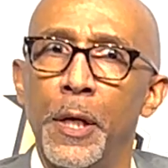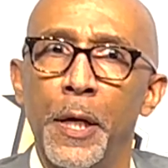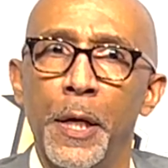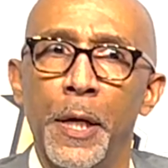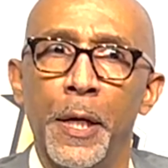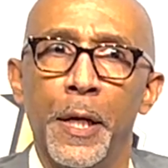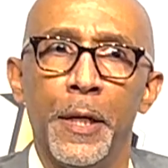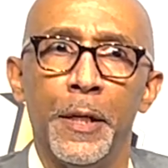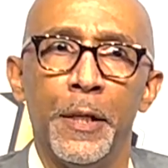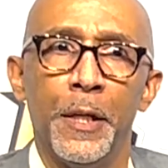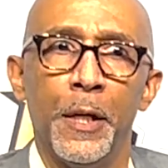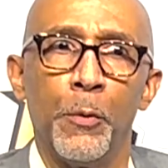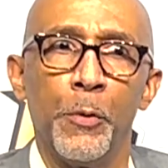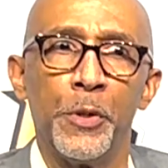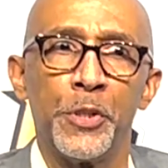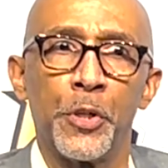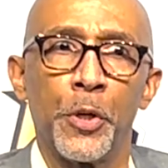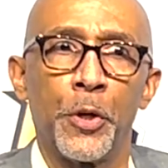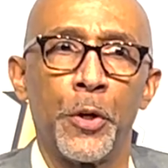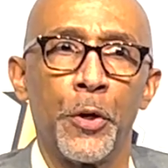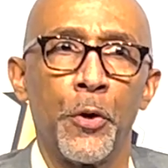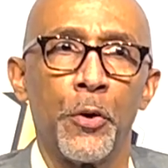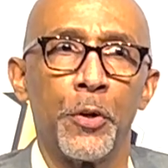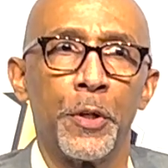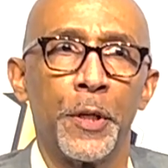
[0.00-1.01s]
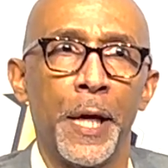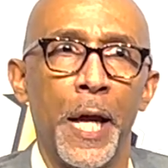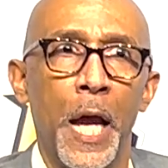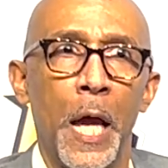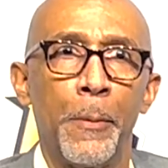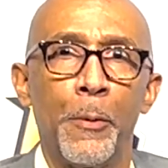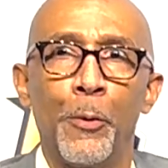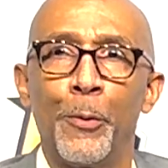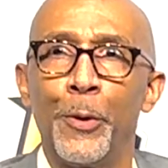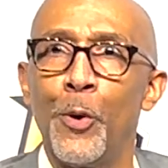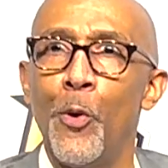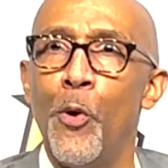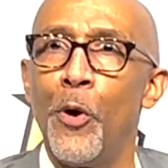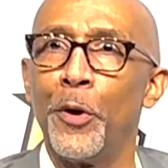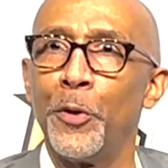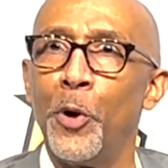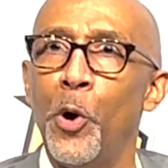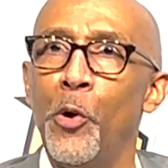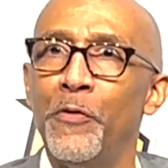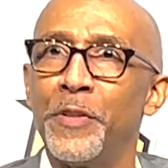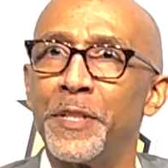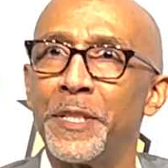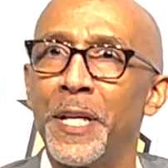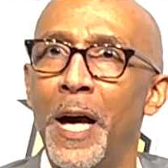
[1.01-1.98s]
and then we secure the game and we go into
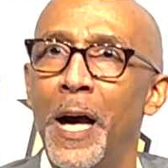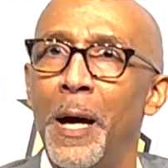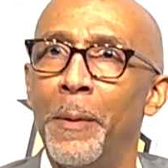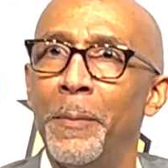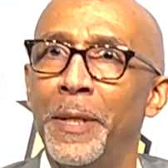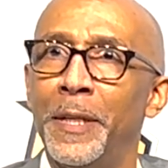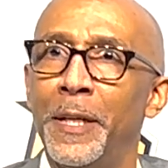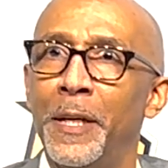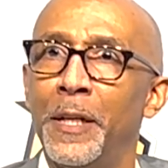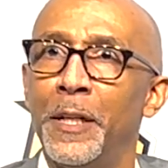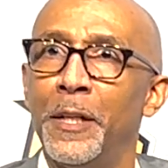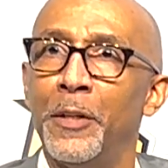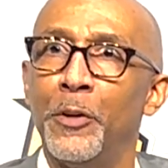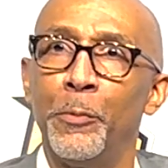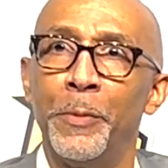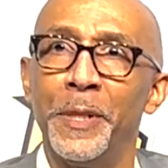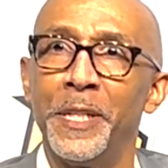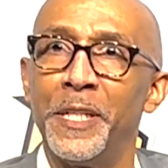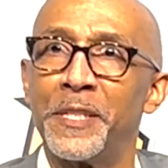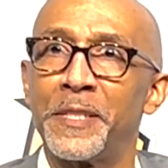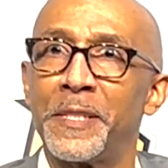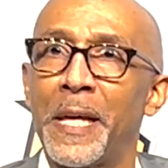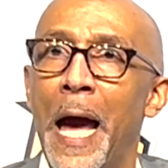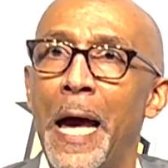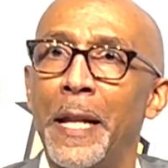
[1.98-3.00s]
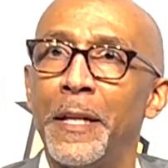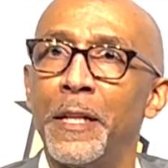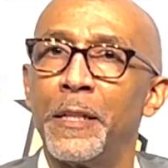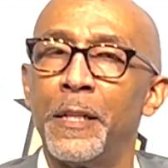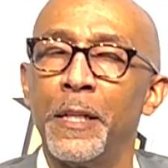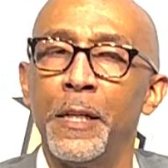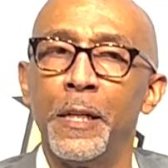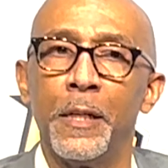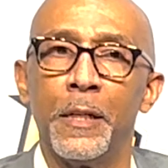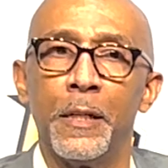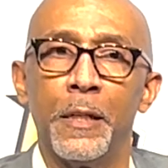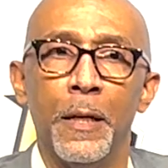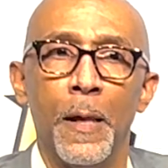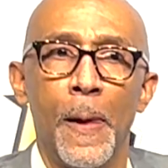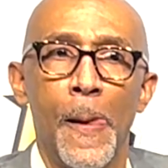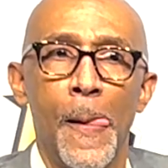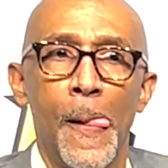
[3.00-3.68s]
overtime, and then it'll be decided then.